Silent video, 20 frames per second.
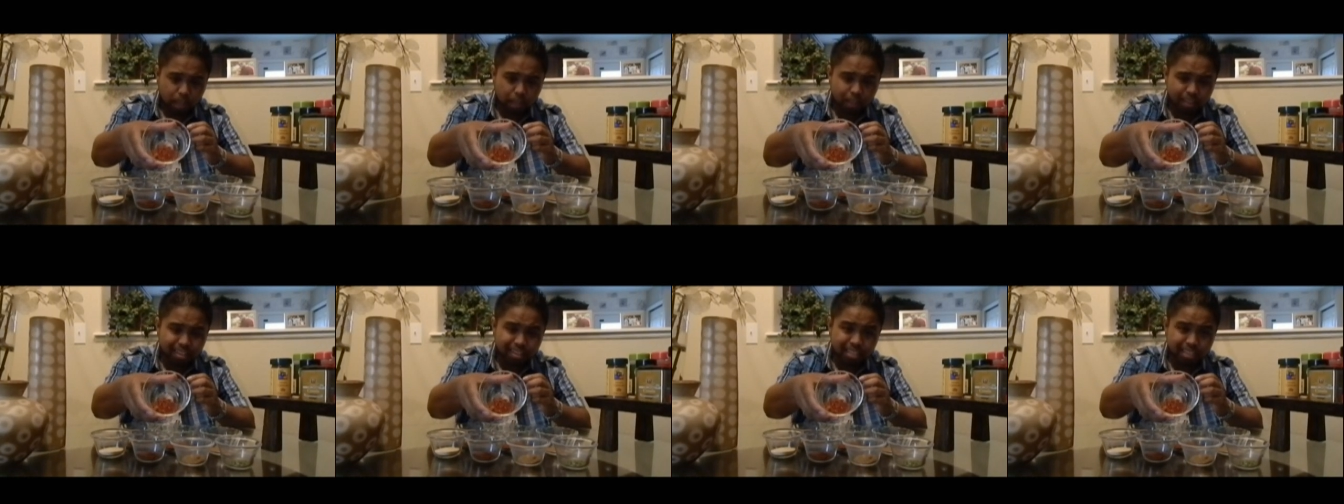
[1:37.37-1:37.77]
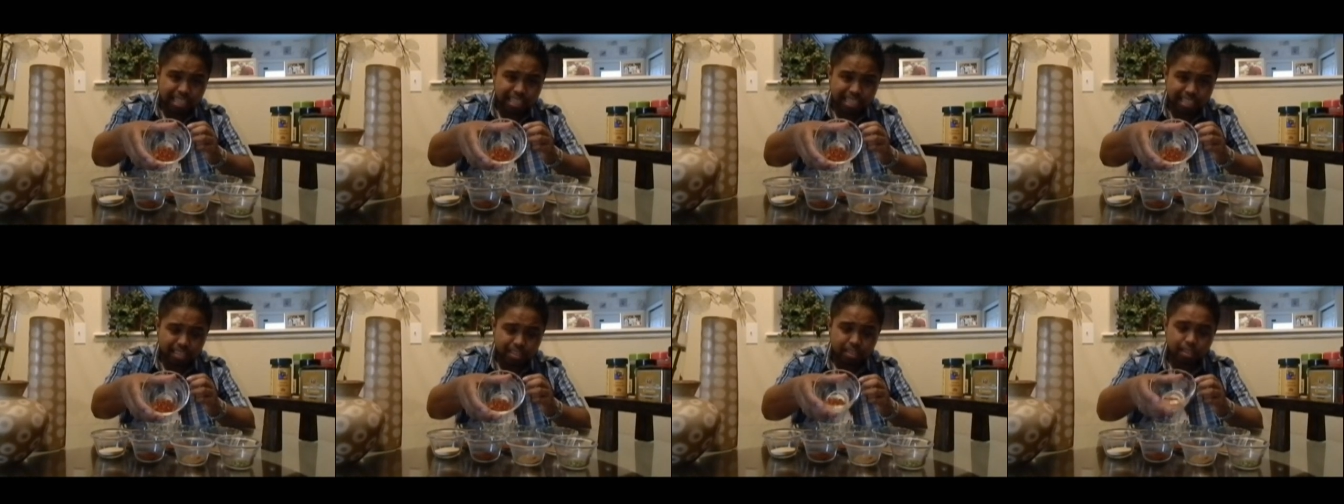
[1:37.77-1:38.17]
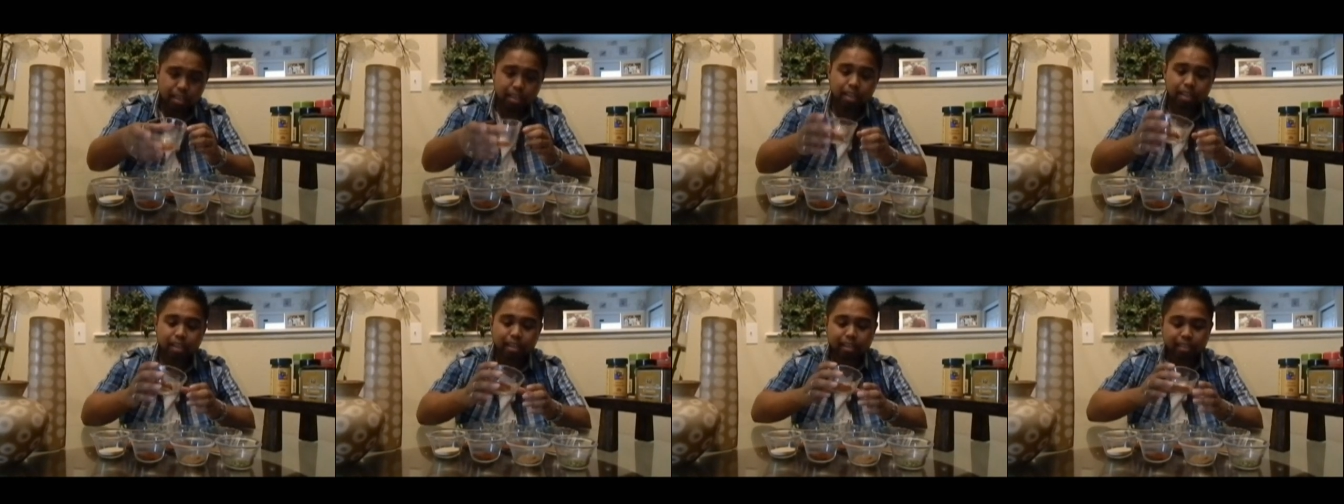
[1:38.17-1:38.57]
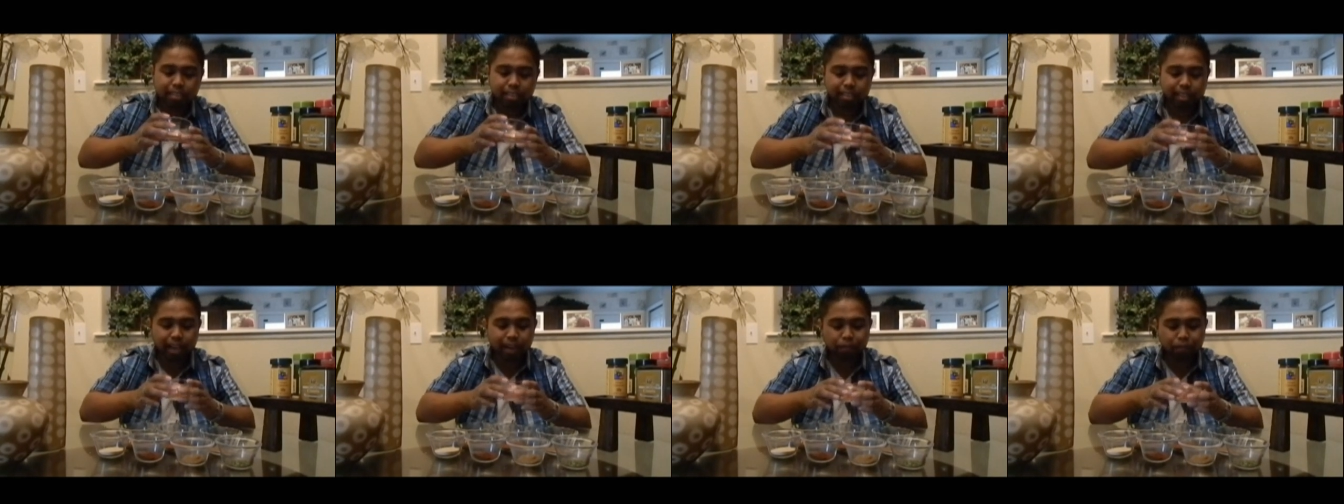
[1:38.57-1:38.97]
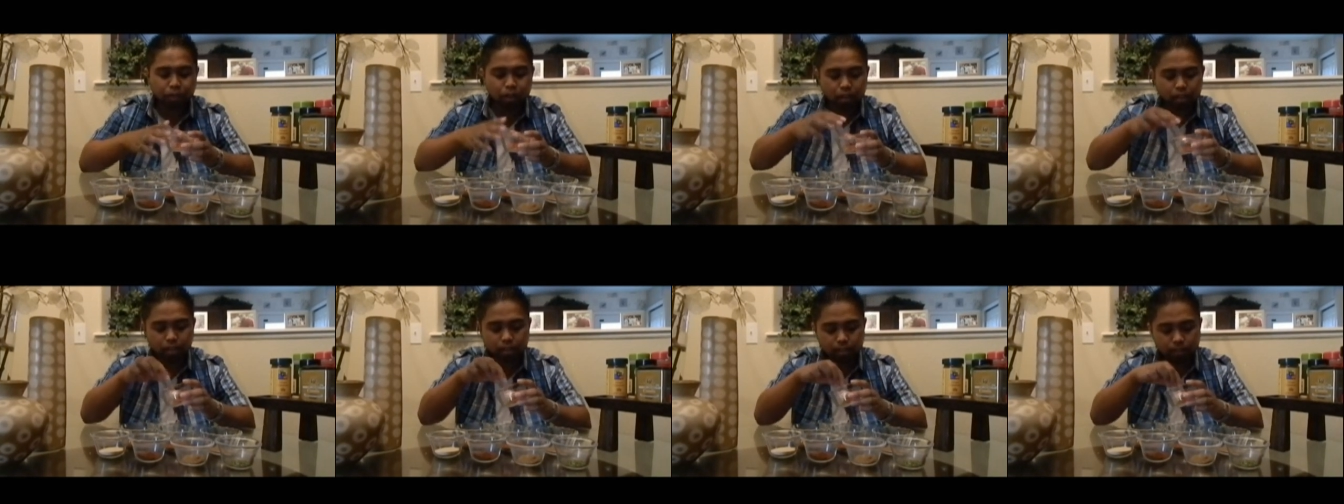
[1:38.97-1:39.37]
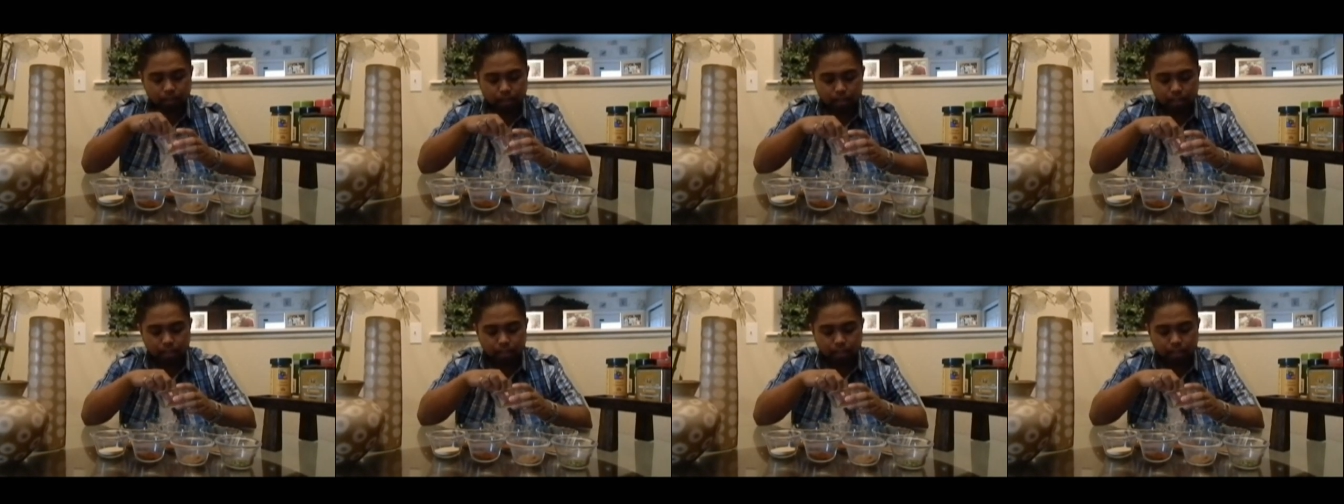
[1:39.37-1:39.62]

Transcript: This is saffron.